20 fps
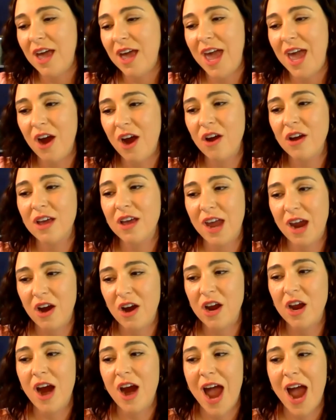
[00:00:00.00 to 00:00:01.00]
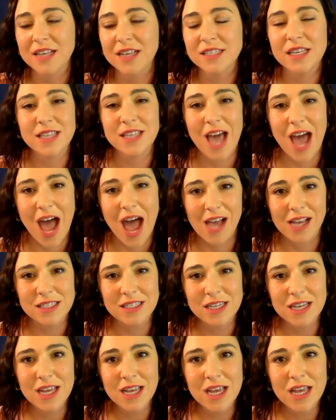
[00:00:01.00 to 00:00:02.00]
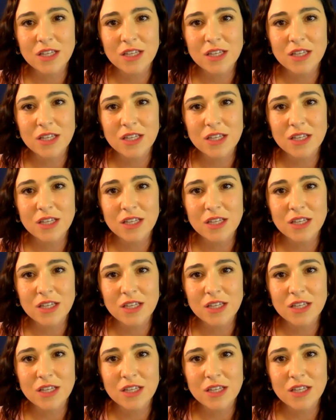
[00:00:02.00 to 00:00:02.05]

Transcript: Air Carrier Access Act